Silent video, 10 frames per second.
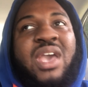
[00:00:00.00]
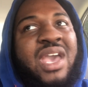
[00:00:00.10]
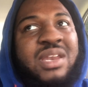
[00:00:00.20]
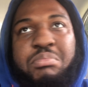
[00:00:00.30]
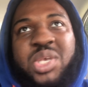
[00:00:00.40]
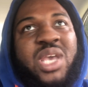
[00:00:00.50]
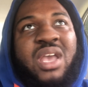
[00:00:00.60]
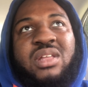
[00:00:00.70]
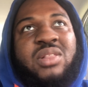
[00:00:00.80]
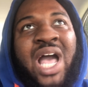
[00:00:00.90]

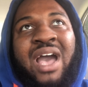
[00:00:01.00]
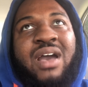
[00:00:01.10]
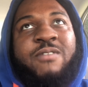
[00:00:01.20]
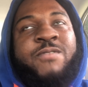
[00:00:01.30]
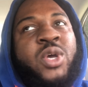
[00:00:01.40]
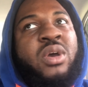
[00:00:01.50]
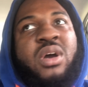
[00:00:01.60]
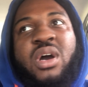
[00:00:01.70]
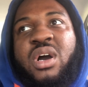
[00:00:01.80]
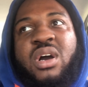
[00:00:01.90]
NBA Live,
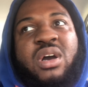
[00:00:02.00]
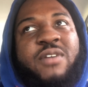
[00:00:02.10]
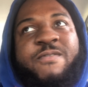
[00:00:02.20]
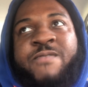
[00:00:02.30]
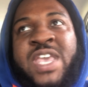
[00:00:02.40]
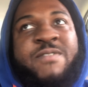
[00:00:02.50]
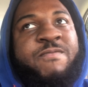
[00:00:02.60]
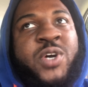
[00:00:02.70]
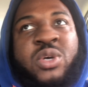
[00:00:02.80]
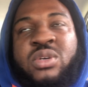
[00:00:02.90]

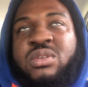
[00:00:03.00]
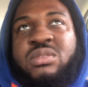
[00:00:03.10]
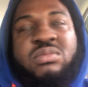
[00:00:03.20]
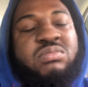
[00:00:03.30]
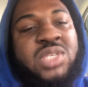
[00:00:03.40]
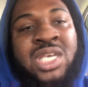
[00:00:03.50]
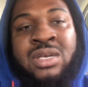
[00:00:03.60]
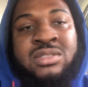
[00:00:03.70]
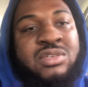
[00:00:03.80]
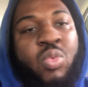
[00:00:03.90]
FIFA,
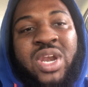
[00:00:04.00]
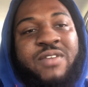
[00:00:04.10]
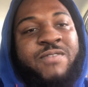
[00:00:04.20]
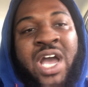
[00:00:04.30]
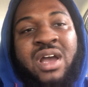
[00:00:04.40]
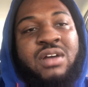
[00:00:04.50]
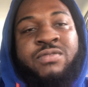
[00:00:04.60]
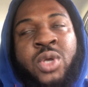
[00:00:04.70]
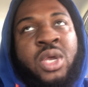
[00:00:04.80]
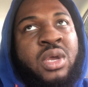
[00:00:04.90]
yeah, 25,